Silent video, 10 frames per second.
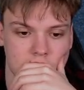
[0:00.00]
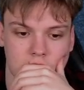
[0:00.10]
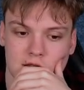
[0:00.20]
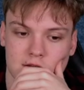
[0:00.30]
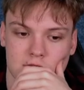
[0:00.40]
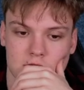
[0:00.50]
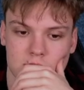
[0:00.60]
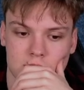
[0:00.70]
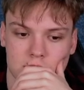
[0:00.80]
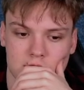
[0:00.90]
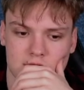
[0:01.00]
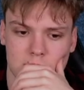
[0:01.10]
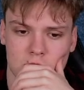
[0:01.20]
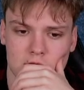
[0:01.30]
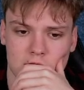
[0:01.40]
it's not forced, I'm
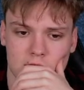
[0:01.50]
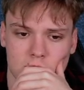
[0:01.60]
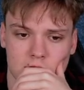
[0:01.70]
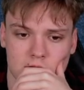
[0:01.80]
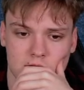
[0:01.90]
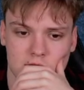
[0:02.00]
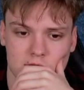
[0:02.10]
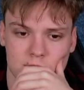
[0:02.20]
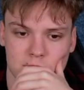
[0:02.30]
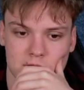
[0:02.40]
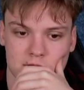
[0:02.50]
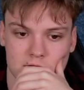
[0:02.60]
wondering whether he's preparing